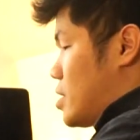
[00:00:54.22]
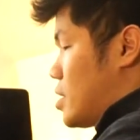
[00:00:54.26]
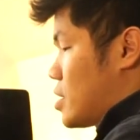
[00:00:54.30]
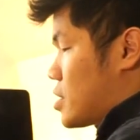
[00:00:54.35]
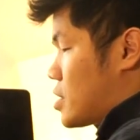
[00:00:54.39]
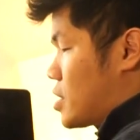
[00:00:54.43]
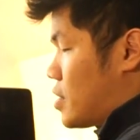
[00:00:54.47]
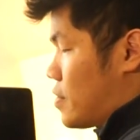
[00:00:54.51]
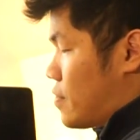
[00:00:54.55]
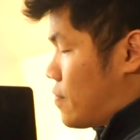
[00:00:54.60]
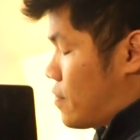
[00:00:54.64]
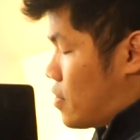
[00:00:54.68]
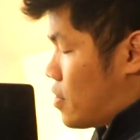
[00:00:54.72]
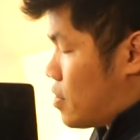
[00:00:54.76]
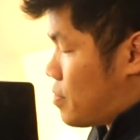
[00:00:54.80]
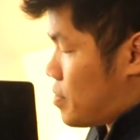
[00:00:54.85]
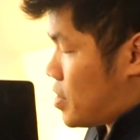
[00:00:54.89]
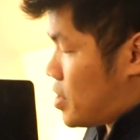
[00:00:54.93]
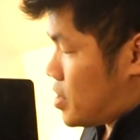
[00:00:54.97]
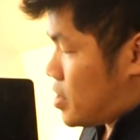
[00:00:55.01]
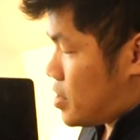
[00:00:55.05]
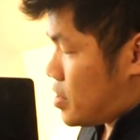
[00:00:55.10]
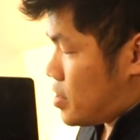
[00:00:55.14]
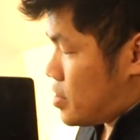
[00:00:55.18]
lucky for
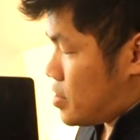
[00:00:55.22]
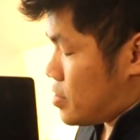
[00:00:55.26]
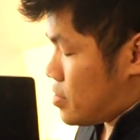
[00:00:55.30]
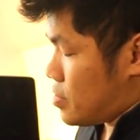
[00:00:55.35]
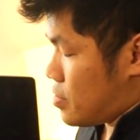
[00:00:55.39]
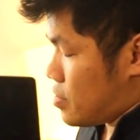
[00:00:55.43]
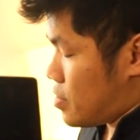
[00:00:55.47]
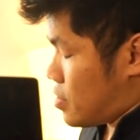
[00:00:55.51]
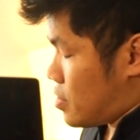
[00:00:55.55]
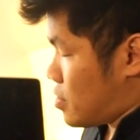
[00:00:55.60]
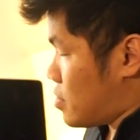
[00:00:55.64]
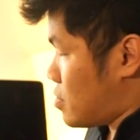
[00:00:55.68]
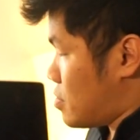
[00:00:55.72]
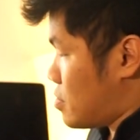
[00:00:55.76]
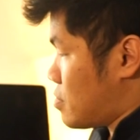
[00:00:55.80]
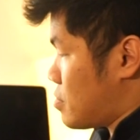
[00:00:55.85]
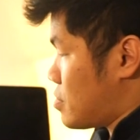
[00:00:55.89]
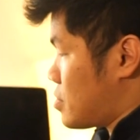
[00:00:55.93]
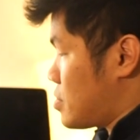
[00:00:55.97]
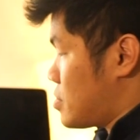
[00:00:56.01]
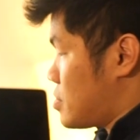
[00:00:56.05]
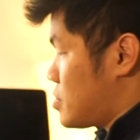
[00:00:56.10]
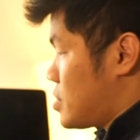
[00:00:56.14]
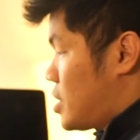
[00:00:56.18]
me,
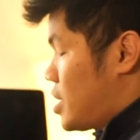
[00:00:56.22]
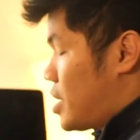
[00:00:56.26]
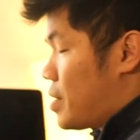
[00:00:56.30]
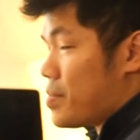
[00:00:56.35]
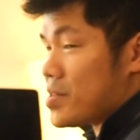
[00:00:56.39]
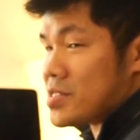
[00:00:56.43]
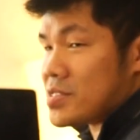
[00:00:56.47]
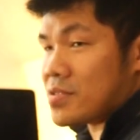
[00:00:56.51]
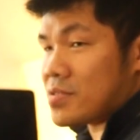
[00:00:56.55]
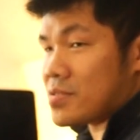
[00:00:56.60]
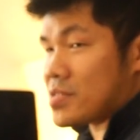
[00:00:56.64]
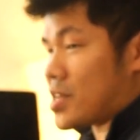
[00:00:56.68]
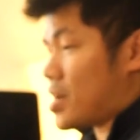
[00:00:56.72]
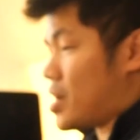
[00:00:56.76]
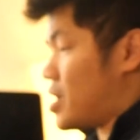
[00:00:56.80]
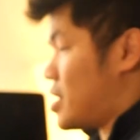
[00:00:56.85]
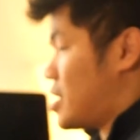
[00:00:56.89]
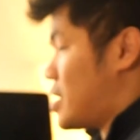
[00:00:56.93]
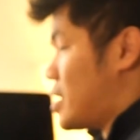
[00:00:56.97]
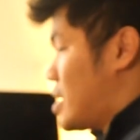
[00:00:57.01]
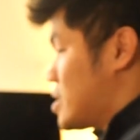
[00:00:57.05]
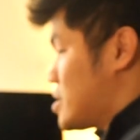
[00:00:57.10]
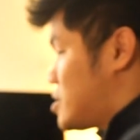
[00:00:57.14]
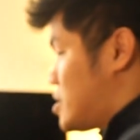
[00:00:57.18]
Amazon
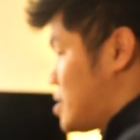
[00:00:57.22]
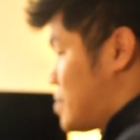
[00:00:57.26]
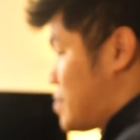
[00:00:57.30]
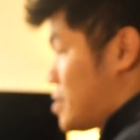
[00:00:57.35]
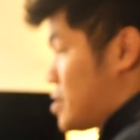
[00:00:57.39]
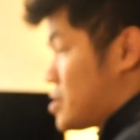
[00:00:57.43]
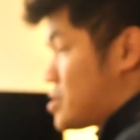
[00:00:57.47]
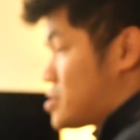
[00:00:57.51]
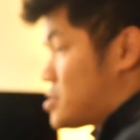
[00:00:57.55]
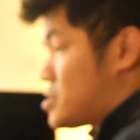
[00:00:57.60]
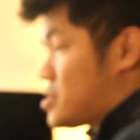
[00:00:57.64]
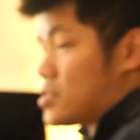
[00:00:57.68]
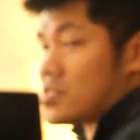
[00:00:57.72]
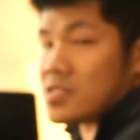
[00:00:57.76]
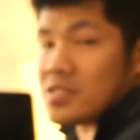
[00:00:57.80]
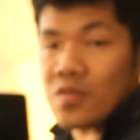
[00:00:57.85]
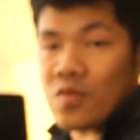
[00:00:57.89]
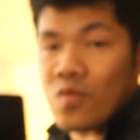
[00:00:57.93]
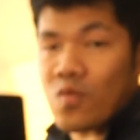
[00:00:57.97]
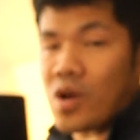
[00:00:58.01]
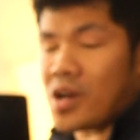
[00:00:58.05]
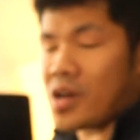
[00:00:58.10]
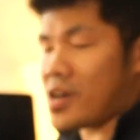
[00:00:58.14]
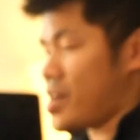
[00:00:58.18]
Canada ship it
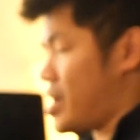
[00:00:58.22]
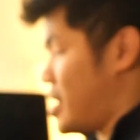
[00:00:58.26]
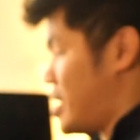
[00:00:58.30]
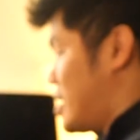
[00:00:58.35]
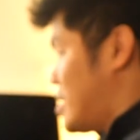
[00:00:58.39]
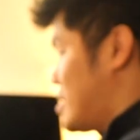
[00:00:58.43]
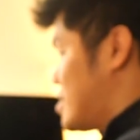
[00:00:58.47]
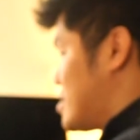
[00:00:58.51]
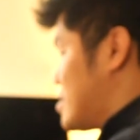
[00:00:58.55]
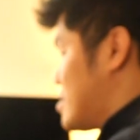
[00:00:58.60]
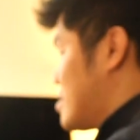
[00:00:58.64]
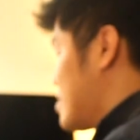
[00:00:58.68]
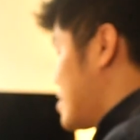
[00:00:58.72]
just one day.